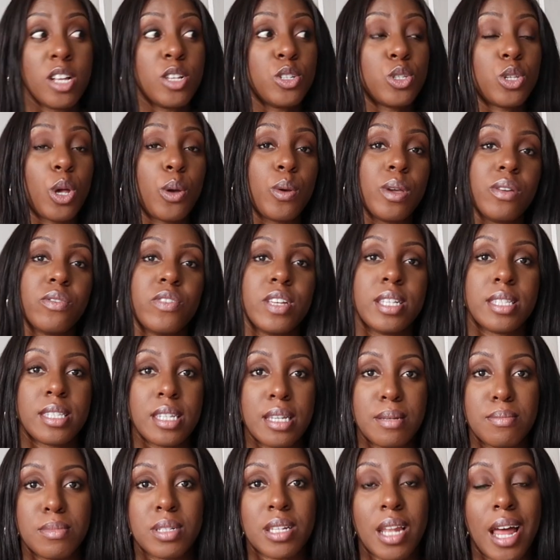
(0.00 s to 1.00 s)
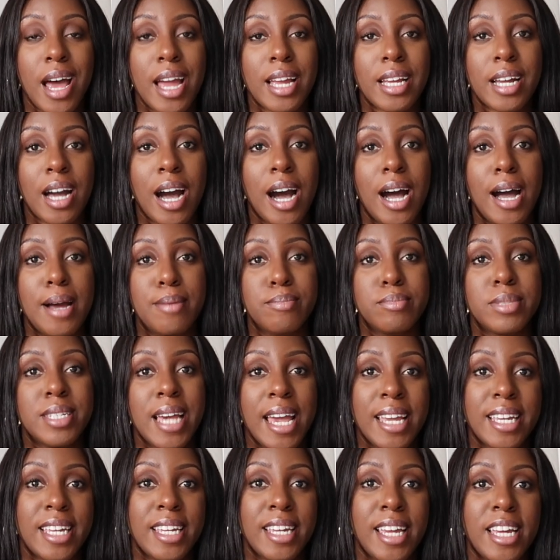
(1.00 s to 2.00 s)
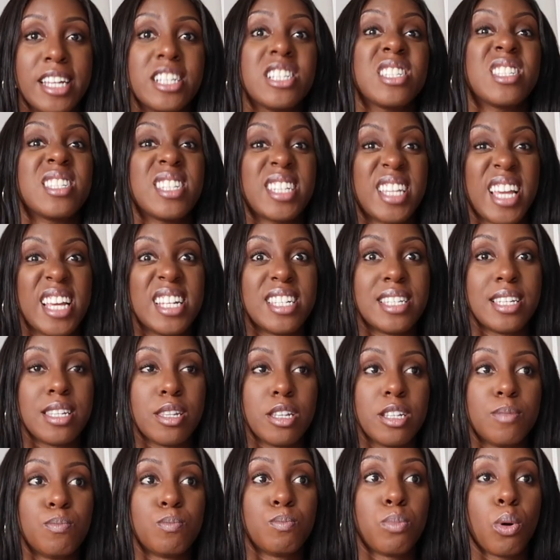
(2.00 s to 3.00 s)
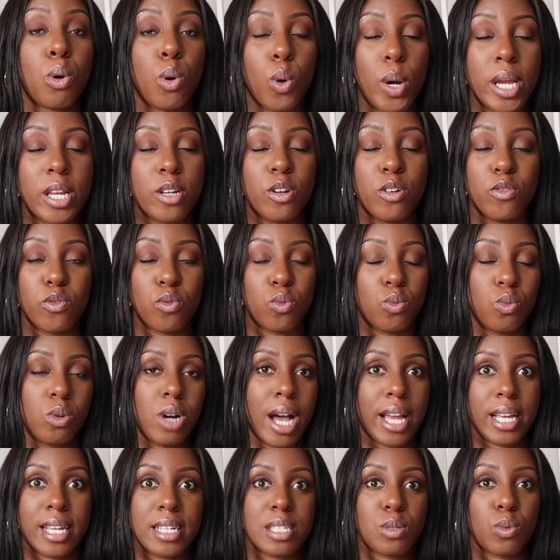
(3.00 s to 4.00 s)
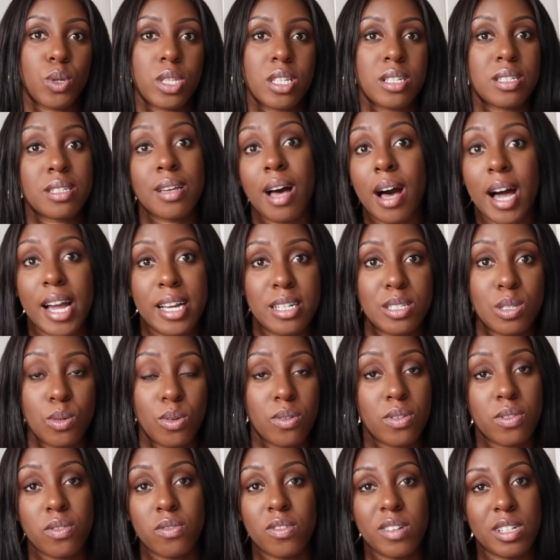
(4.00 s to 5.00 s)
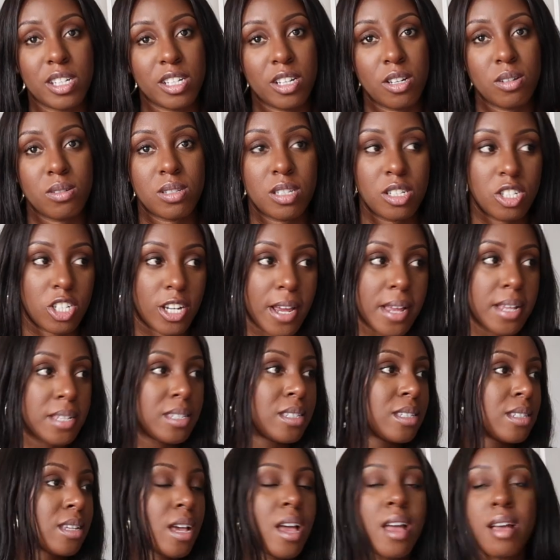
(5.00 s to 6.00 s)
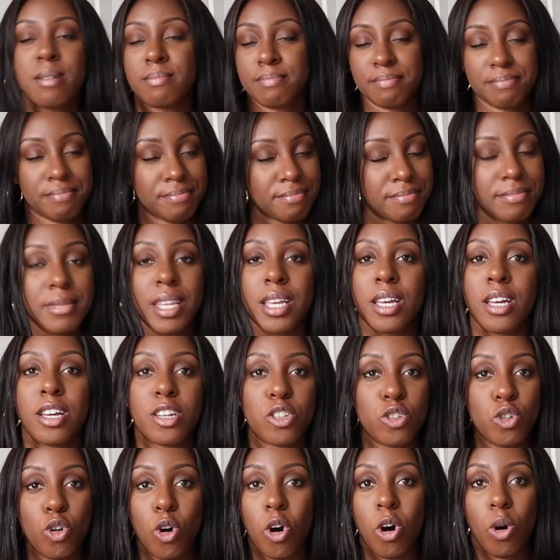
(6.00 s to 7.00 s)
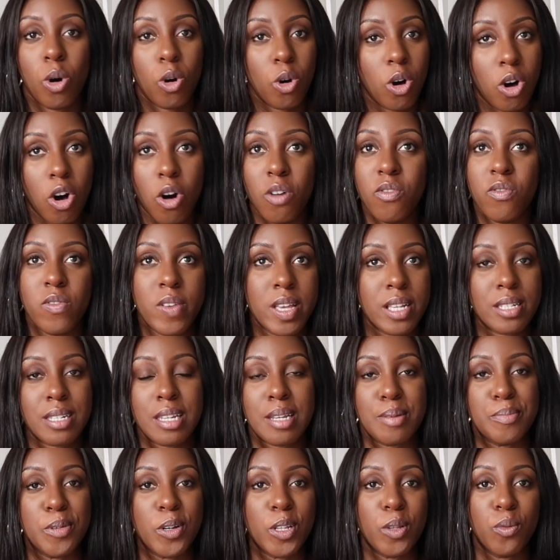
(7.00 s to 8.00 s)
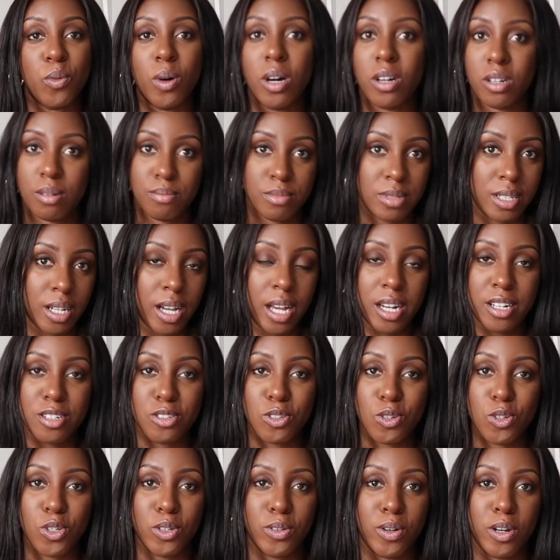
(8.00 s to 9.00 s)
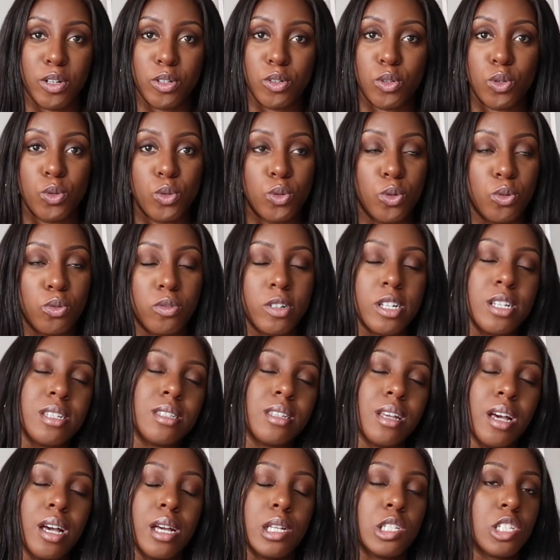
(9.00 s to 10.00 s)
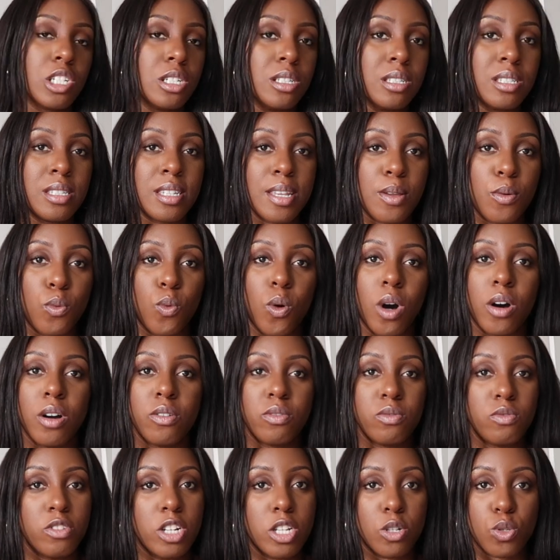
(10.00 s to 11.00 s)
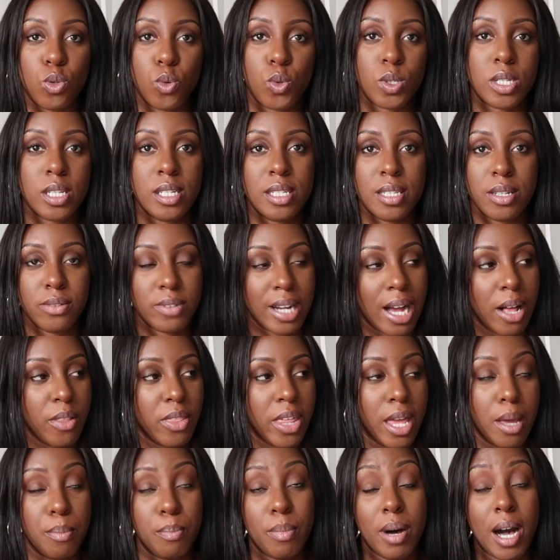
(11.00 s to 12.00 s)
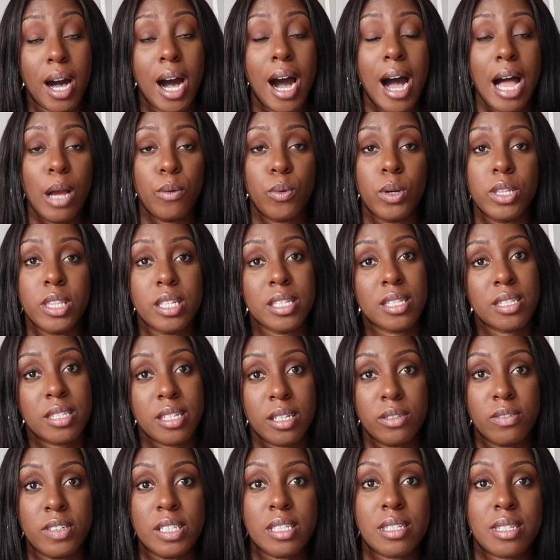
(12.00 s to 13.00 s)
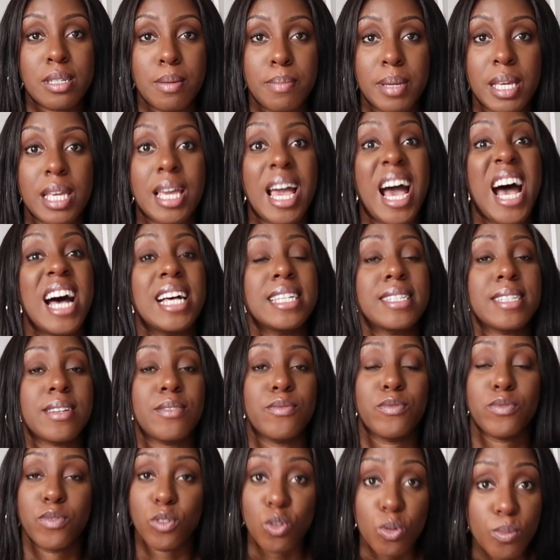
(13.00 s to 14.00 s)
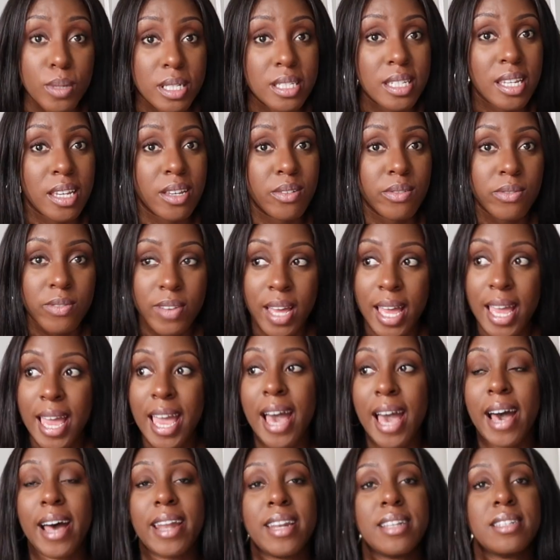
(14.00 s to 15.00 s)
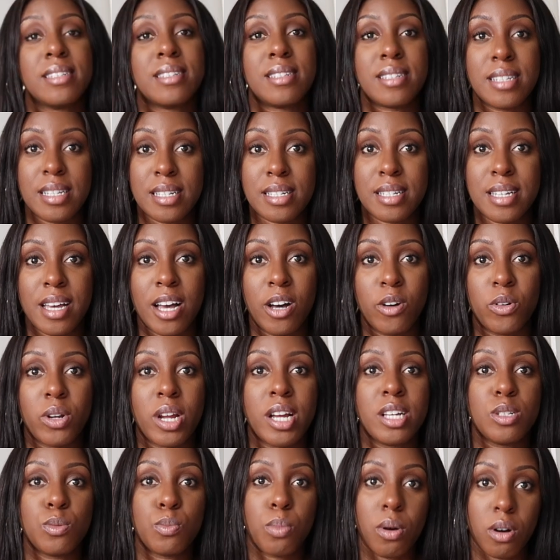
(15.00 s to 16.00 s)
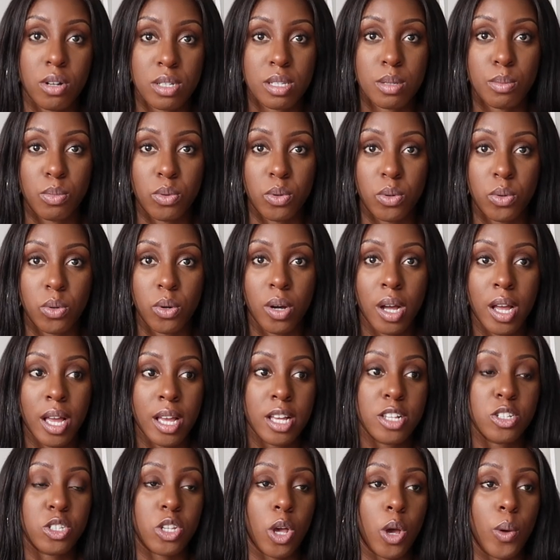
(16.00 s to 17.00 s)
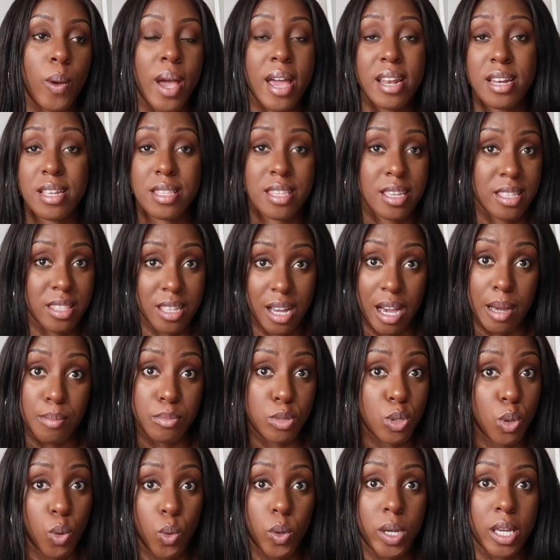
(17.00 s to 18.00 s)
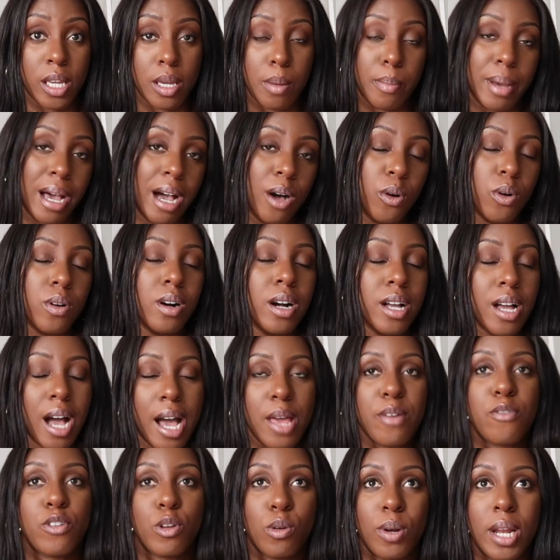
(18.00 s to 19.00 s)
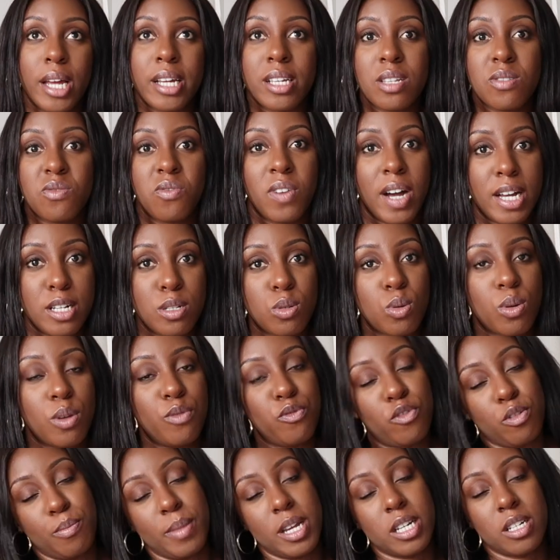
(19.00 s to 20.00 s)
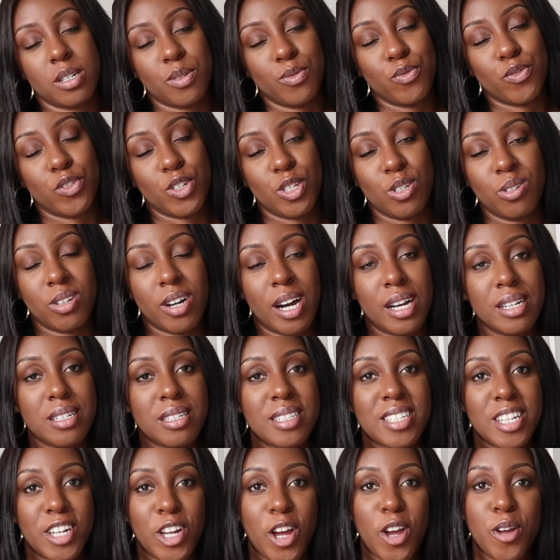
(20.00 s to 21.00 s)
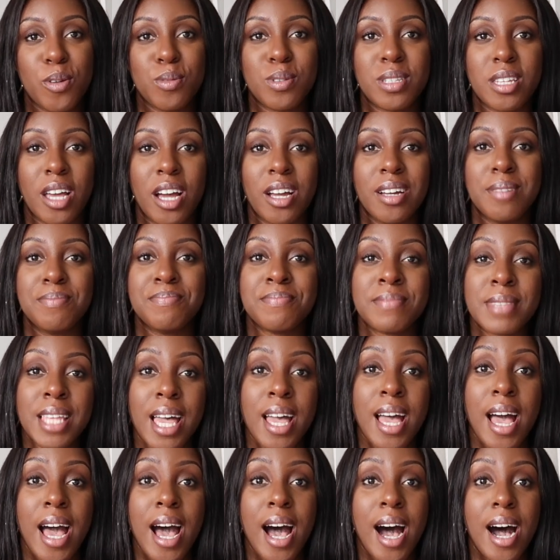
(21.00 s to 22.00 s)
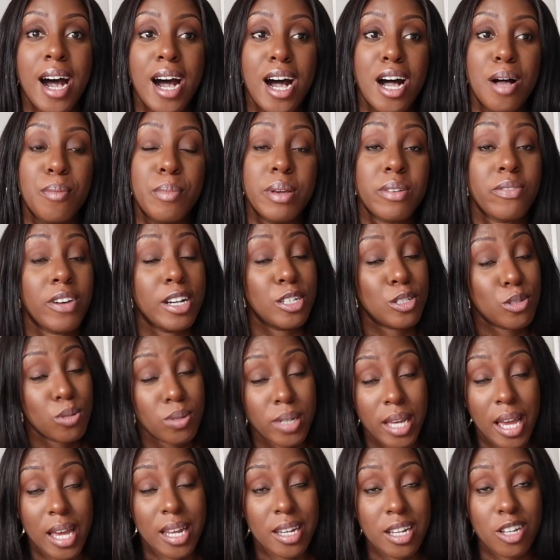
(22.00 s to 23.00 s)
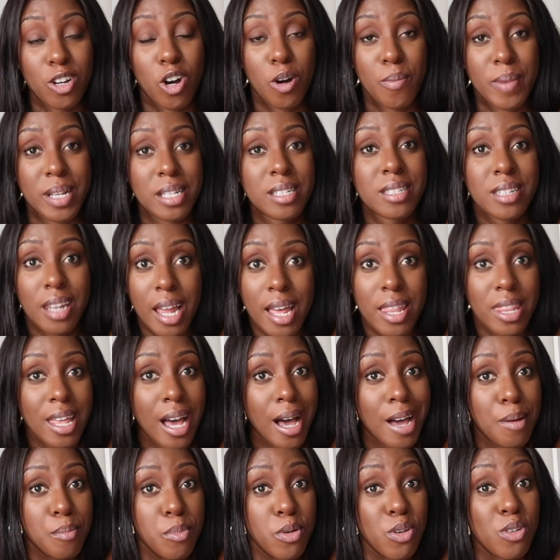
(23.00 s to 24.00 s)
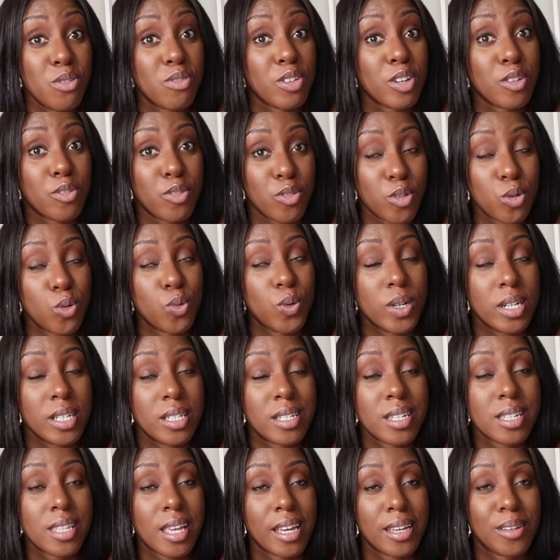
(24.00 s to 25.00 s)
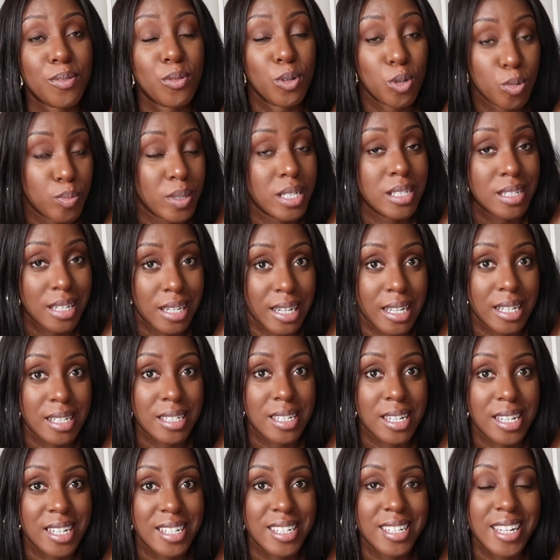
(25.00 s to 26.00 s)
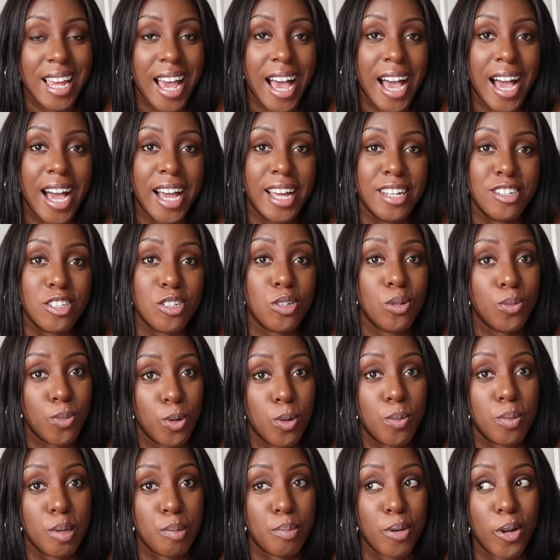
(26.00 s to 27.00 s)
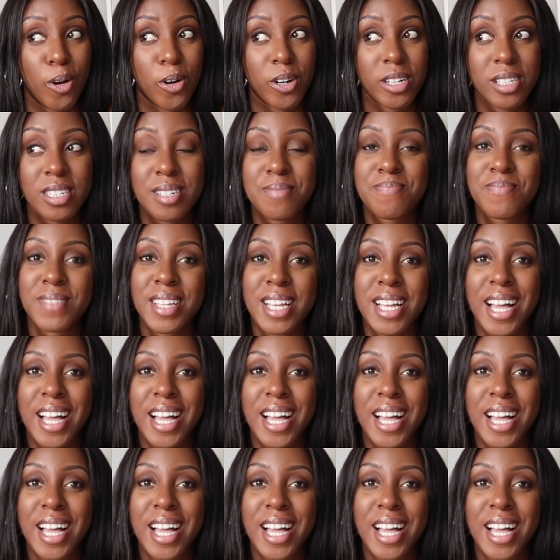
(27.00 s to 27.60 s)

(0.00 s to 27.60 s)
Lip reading: So if it seems like I'm taking ages to get to the point of, I guess, what the title of the video suggests, you're obviously more than welcome to kind of do your own Google research and see what resources are out there. But I want this series to be as informative and as detailed as possible. So anything that I'm talking about, I feel like is vital information for you guys to know. So if I do get any comments like that moving forward, they will be deleted and you will be blocked.